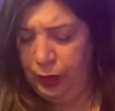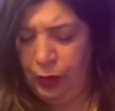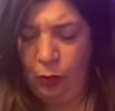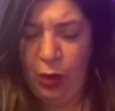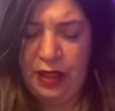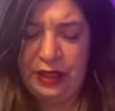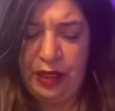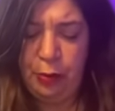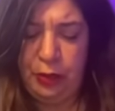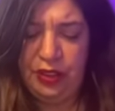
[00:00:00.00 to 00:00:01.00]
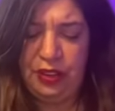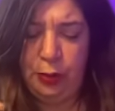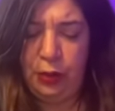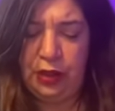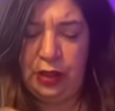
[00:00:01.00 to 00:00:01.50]
Why is Temperance
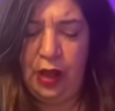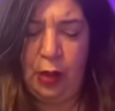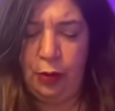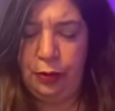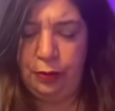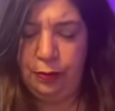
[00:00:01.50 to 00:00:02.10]
here with the Tower?